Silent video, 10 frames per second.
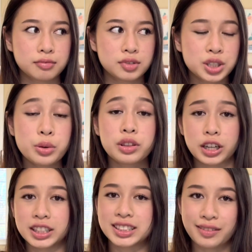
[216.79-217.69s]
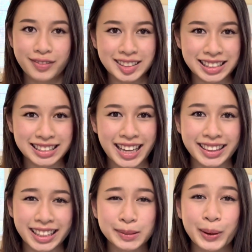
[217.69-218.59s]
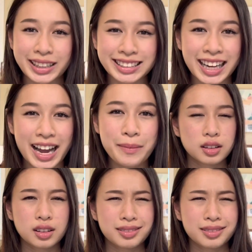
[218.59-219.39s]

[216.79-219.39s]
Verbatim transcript: two thirds of physics at this point in time.